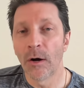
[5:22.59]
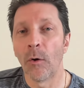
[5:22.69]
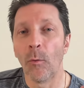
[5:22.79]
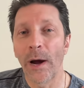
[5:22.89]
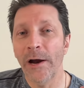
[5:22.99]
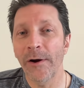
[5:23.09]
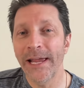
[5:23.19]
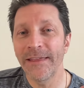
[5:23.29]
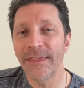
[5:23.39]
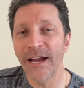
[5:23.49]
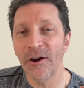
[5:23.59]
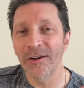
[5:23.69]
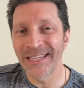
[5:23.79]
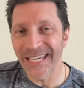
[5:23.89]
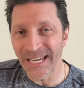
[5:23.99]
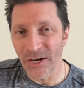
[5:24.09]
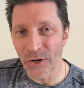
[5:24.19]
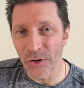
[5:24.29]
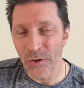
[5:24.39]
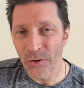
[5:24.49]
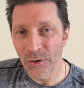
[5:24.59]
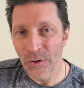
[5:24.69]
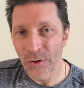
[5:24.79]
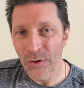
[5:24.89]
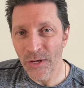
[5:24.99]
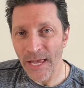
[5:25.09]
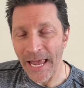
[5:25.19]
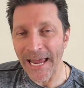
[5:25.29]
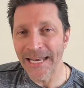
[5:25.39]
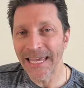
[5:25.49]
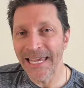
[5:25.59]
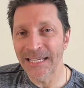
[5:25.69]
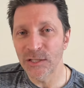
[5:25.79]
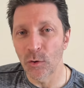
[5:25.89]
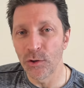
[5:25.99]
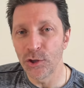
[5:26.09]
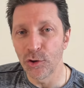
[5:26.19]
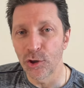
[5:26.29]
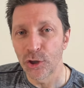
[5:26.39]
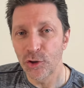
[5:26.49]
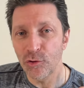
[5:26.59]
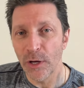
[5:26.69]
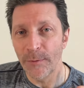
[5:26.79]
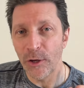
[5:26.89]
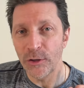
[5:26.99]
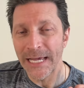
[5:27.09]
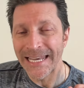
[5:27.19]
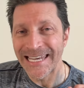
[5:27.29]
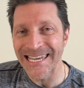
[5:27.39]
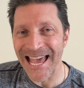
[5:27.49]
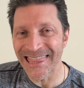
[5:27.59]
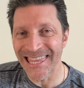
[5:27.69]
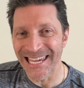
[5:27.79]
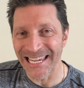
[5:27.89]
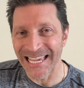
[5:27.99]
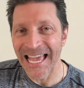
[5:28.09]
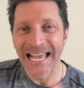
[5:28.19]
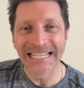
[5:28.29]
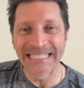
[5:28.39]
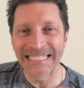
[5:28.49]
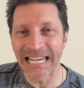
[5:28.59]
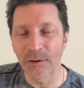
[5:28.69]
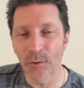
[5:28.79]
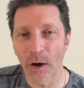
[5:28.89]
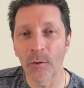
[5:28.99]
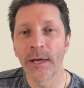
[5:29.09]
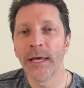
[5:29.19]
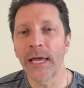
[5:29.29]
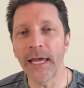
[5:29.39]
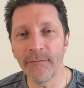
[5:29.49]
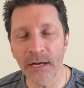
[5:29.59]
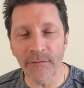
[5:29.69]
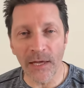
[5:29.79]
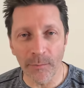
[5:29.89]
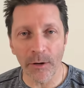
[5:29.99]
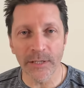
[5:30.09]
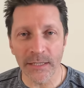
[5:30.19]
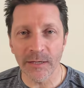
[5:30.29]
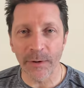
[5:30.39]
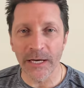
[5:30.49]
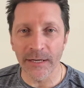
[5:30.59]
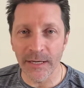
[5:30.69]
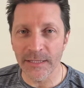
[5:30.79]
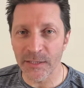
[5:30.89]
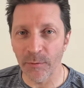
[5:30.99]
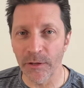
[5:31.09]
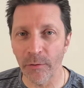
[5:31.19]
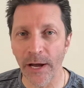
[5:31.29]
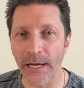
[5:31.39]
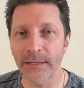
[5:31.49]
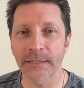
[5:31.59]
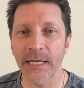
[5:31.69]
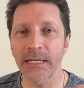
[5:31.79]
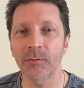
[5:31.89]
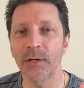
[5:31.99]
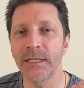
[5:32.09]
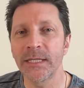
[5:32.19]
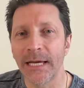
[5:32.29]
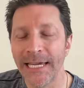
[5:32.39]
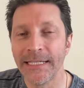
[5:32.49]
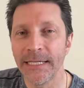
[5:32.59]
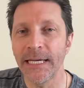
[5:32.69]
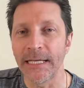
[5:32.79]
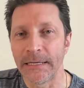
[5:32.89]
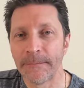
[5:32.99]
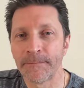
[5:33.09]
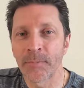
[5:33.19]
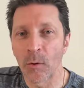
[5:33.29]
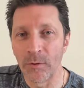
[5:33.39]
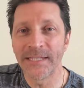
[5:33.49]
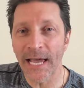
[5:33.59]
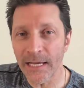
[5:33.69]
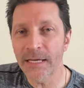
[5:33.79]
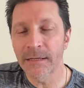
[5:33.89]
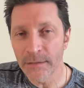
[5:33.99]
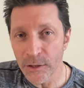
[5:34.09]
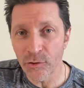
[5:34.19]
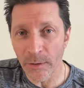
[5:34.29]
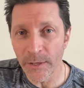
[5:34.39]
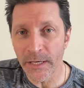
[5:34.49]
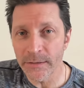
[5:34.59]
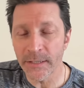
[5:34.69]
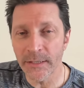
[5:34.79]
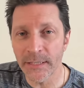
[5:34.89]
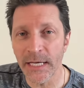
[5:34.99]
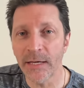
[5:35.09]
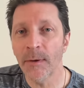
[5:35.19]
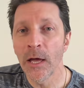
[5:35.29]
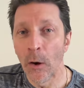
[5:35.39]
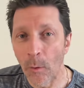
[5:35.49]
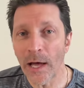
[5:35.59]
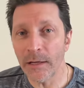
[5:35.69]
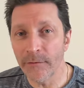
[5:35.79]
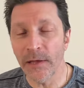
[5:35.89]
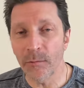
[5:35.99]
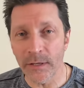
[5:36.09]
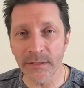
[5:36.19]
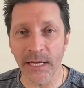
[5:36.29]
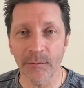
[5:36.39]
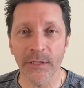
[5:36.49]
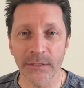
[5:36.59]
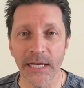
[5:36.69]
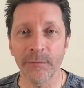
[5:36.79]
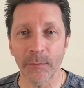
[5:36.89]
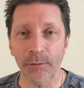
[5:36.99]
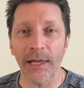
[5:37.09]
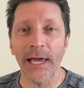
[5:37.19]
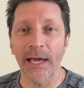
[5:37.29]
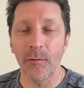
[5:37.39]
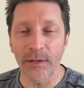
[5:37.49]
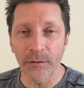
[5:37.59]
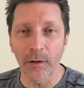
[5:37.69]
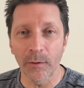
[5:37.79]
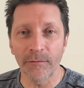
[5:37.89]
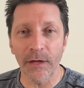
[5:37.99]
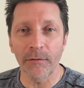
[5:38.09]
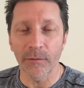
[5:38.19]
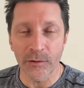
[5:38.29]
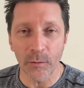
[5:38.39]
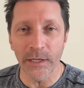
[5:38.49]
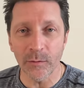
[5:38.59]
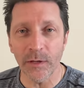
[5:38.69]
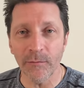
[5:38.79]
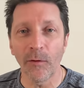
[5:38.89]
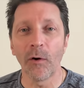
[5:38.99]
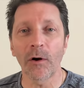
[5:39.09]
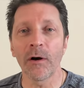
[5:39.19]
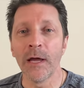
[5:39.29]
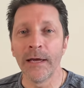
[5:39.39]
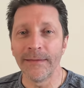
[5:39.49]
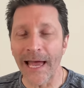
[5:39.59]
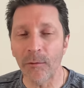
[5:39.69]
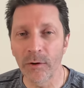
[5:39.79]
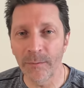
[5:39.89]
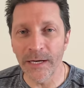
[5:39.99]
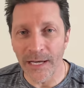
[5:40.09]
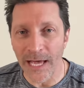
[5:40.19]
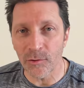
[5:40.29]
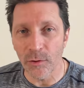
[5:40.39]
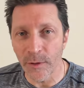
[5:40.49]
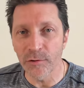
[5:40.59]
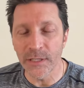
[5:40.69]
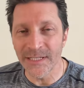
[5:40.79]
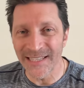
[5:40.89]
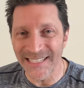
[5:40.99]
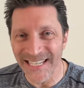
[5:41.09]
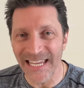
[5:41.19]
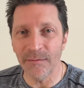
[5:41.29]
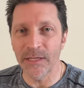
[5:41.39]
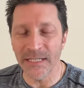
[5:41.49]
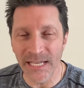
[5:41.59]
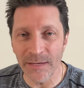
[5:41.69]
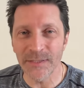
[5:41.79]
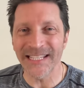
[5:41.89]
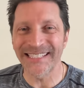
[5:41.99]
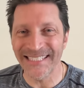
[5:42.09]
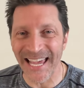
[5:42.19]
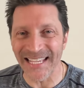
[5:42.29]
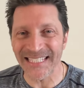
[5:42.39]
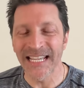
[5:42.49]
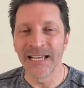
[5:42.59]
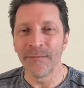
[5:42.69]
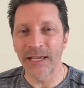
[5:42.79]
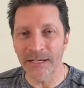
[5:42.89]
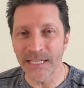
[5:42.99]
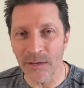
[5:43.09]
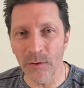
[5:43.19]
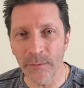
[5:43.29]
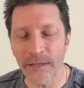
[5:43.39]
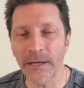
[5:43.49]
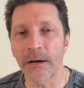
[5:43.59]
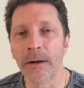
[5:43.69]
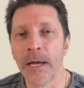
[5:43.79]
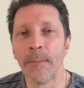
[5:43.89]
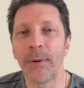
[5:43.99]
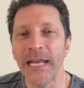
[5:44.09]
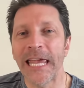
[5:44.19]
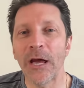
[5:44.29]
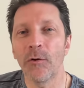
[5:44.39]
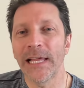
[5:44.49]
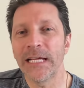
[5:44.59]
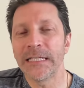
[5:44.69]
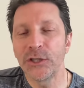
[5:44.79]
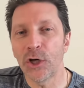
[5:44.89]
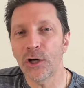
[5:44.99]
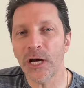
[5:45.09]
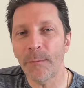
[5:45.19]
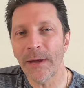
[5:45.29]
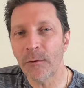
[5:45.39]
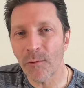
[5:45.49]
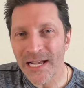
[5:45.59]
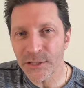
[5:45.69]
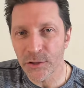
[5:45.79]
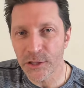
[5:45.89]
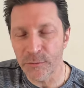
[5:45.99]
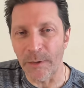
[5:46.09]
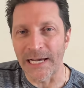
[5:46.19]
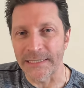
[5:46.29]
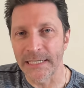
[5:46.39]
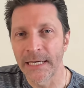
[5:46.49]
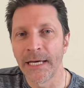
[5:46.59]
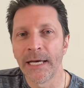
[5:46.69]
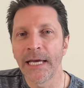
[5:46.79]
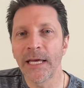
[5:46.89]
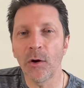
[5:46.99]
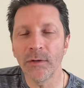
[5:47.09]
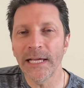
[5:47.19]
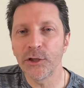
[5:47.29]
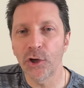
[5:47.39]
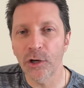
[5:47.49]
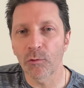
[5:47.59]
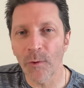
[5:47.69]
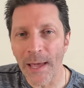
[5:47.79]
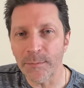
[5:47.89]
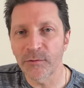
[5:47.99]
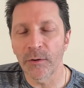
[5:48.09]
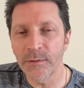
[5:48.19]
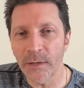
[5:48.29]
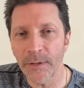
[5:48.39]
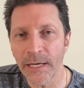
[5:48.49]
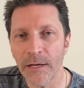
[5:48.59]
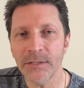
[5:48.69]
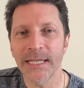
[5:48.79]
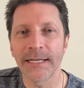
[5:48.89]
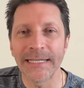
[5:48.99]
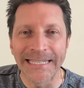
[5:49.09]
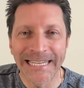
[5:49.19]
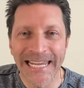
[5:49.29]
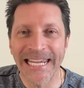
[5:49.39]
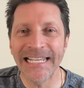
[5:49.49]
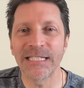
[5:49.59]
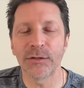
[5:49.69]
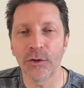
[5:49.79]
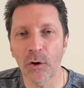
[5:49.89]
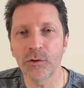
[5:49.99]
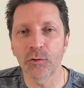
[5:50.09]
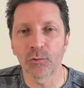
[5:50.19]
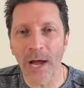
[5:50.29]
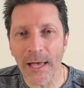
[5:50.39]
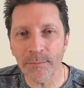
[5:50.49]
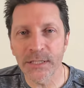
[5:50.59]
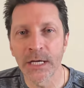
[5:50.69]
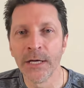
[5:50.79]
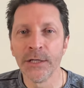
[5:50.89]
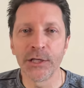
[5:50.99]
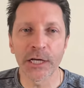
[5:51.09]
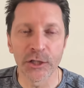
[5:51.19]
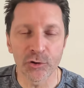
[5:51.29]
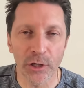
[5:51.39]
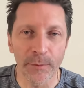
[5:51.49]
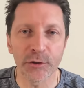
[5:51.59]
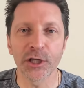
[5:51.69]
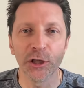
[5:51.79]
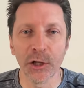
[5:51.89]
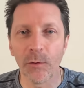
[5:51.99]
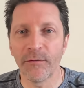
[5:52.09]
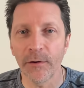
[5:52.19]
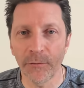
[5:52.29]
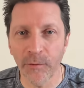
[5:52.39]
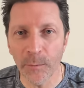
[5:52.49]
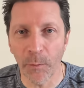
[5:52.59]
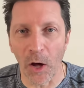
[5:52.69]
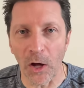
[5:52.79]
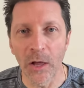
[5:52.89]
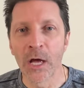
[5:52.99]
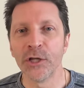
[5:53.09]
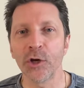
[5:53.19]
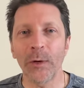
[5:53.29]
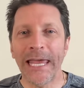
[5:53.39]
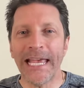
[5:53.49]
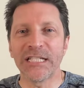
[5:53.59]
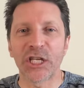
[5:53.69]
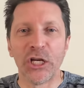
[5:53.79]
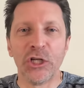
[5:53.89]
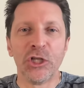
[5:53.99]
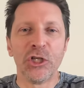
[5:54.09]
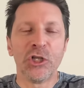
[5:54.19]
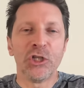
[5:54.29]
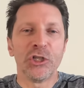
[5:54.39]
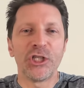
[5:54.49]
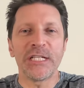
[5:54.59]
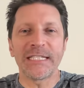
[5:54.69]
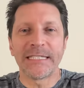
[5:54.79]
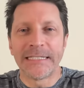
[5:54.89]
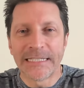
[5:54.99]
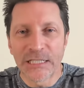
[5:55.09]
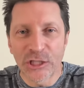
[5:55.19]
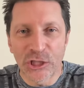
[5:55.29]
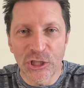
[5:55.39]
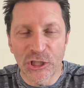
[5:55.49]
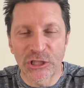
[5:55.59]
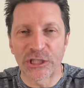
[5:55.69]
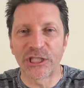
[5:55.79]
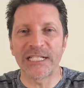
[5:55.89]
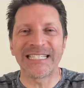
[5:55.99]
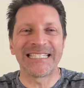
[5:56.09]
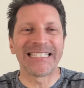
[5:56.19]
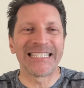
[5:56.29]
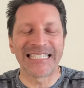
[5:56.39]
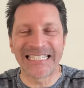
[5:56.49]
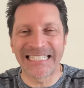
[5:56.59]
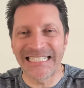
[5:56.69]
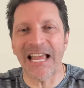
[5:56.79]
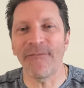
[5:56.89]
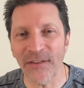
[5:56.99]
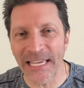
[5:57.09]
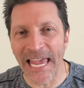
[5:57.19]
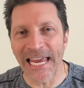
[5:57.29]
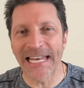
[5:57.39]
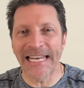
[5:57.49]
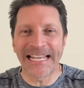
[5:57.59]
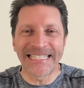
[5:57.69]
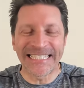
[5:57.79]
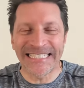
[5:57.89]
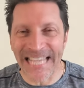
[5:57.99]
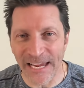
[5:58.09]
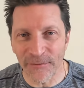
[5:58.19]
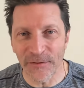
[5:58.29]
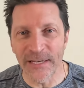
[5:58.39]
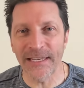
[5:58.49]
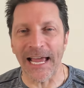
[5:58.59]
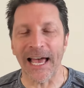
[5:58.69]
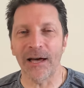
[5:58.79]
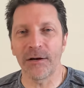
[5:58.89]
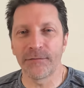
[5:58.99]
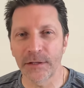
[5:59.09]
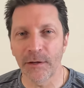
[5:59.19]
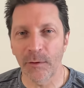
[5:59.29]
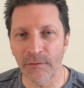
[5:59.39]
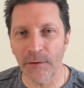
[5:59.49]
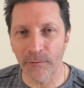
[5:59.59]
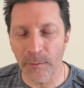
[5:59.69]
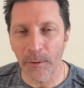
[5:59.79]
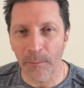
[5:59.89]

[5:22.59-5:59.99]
wearing their gear, and he is going to contribute nothing, zero. Even if he participated in spring practice, guess what he did? Was that contributing to the team? Well, if he would have stayed with the team to play with Louisville for 2024, that would have been a contribution to the team and the team's success because he would have been there. But he only took up a roster spot. He only took reps from somebody else that needs those reps to contribute to Louisville football. So he is just, just suffocated and siphoned out of the Louisville football